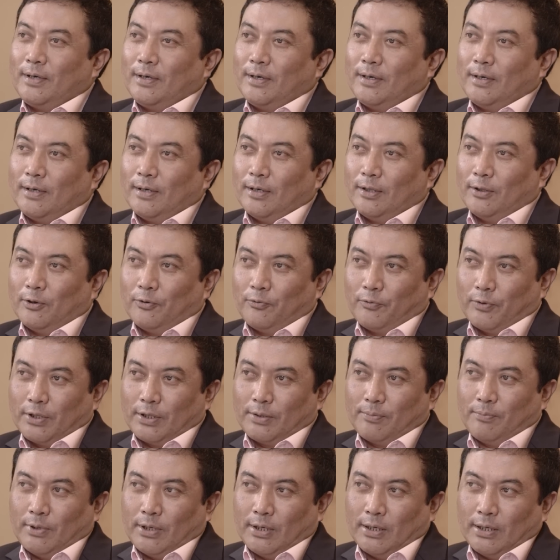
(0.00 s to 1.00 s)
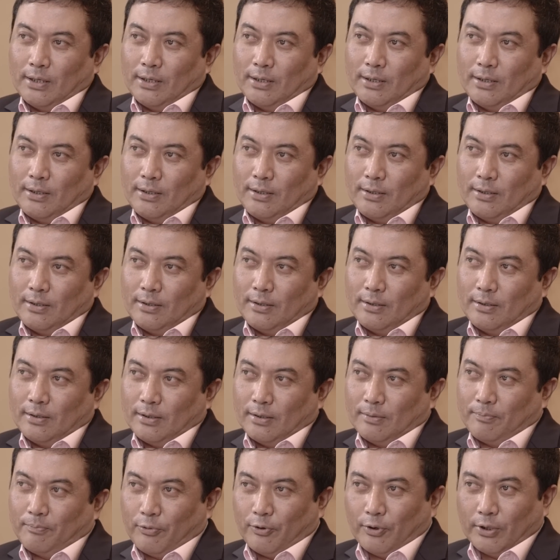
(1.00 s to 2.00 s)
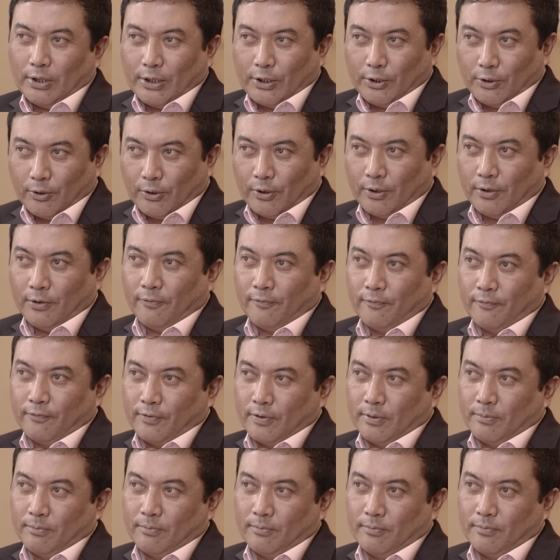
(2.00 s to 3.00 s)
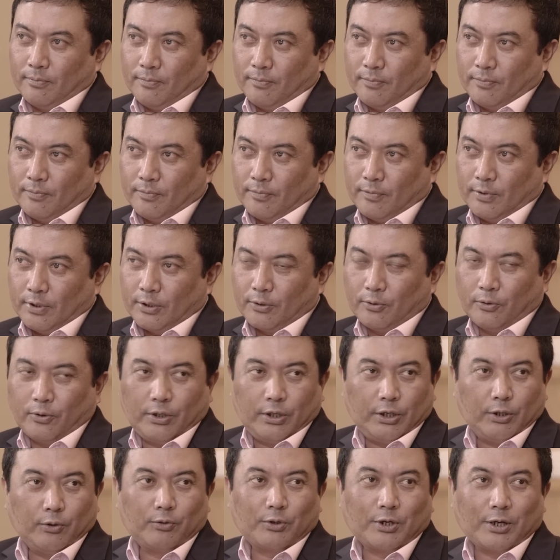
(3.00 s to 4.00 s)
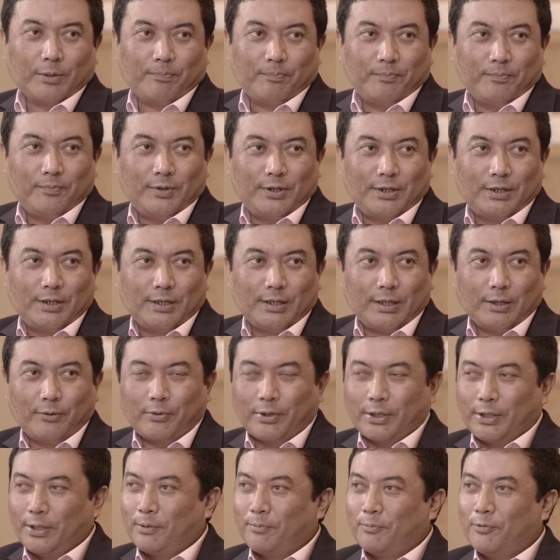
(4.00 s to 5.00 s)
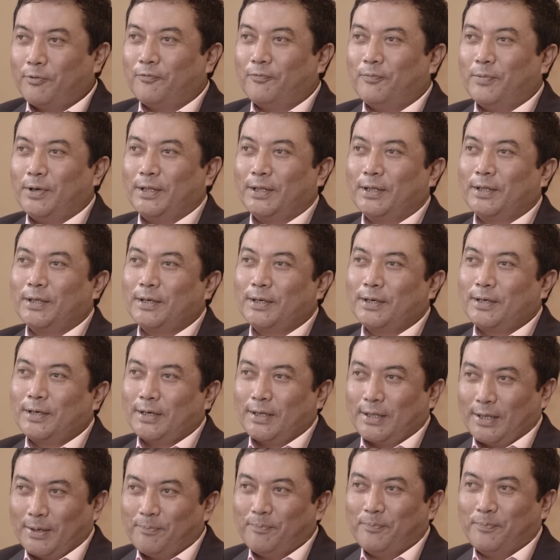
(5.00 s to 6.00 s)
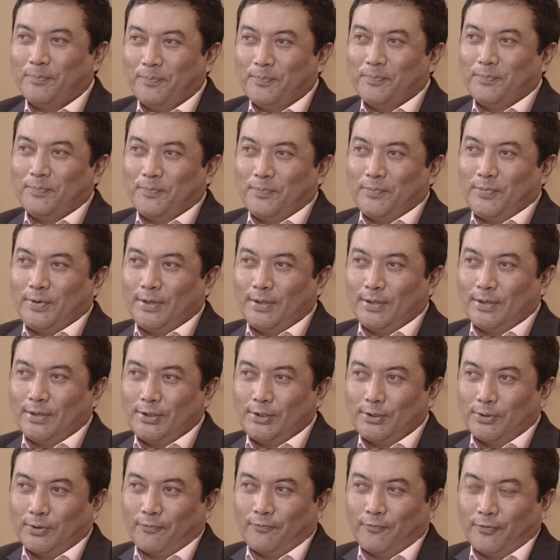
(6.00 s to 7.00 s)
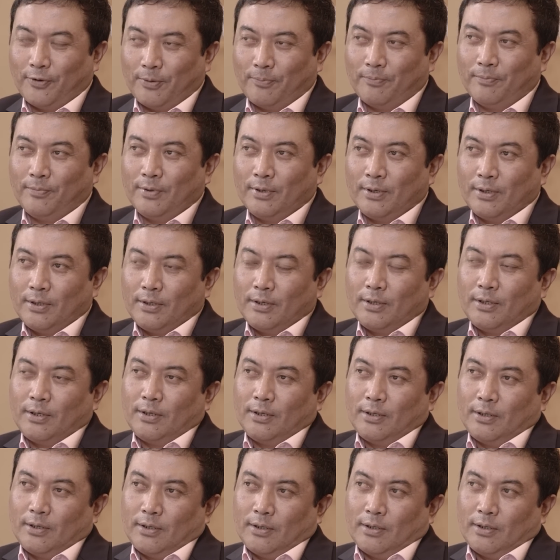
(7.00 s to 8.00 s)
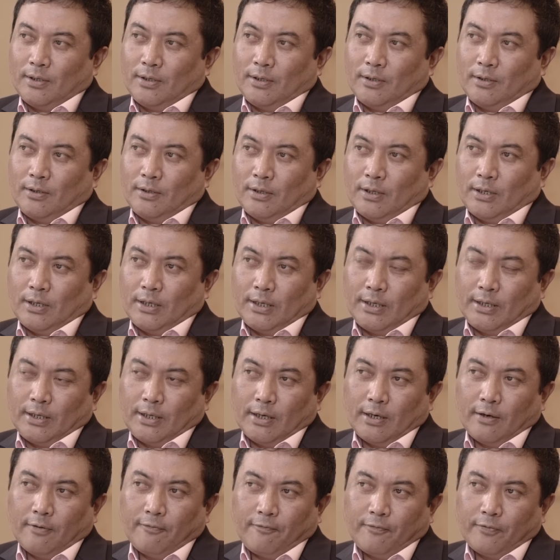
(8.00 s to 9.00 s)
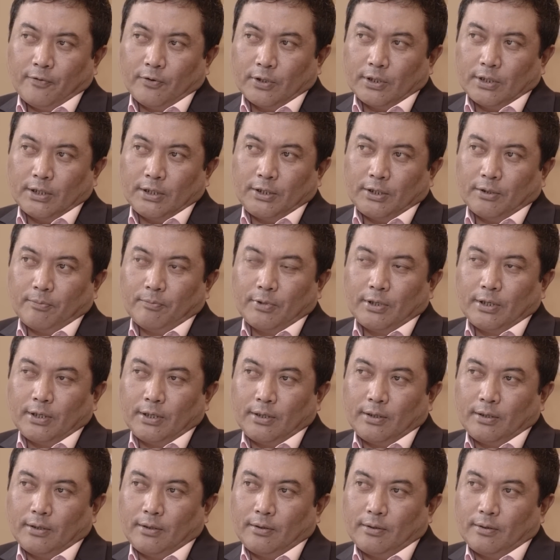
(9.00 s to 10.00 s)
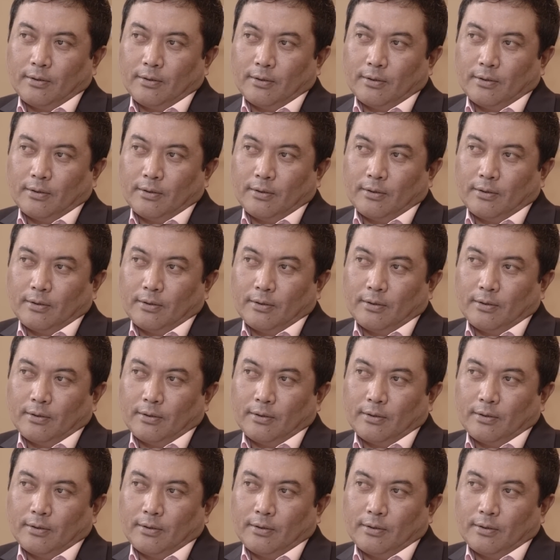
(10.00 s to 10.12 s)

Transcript: along with Paul Lambor from the Khon Nyo Trap National Awakening Movement, KNAM, in a short form. I have noticed something